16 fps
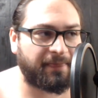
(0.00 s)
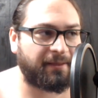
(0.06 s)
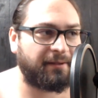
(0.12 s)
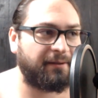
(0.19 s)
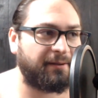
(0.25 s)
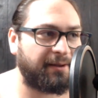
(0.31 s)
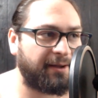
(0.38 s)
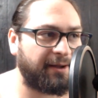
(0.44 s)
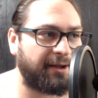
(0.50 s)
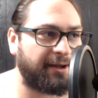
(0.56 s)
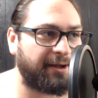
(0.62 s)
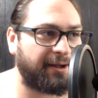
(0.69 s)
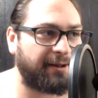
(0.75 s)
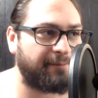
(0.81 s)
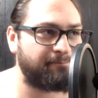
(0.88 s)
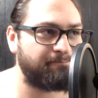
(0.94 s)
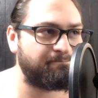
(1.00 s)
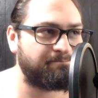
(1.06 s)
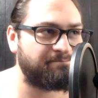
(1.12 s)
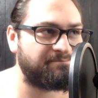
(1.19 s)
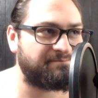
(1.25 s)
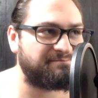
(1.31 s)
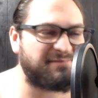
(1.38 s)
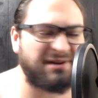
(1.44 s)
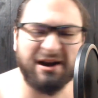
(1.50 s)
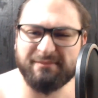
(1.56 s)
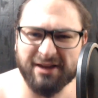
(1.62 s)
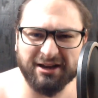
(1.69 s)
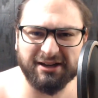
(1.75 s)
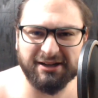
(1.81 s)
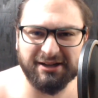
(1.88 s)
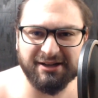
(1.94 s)
But I'm not
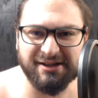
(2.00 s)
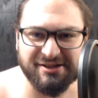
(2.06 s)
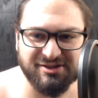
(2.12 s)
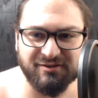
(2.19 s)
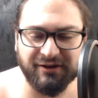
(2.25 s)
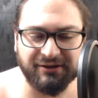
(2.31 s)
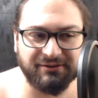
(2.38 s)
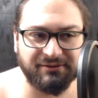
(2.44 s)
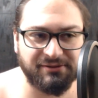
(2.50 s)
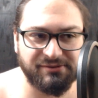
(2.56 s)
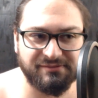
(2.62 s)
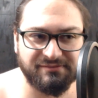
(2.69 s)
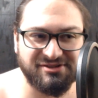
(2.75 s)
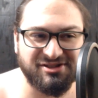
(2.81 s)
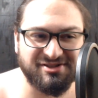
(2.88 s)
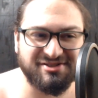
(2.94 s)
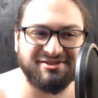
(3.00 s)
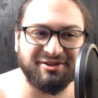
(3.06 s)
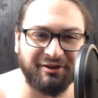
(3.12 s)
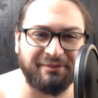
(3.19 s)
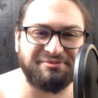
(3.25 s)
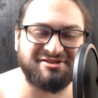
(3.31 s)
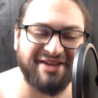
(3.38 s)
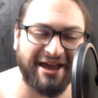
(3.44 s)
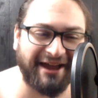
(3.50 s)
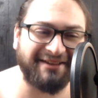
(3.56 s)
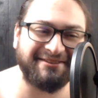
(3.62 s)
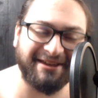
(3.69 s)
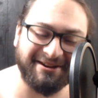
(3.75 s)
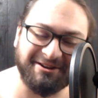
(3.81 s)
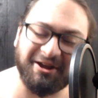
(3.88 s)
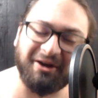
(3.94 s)
going to get into it. I'm just still upset.
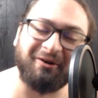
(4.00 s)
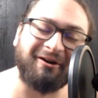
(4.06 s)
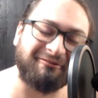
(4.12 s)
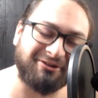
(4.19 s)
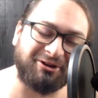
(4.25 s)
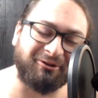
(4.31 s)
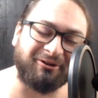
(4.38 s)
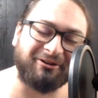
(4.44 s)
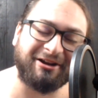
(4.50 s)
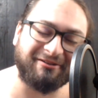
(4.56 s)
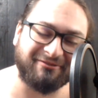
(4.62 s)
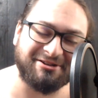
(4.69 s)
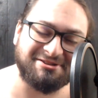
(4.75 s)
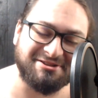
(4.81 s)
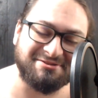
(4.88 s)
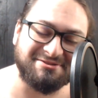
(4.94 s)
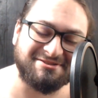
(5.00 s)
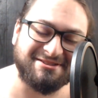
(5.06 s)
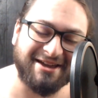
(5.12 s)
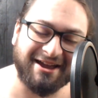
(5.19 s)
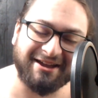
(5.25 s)
They know I record every Tuesday.